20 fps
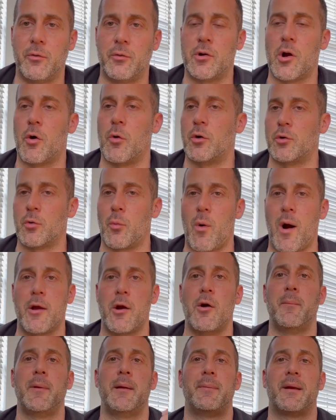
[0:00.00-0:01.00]
going to
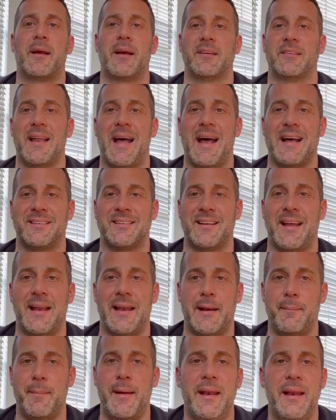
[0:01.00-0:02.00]
Wyoming because it has the
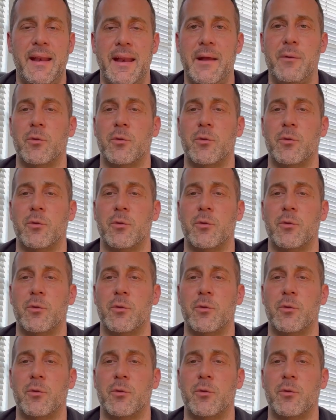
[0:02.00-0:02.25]
anonymity,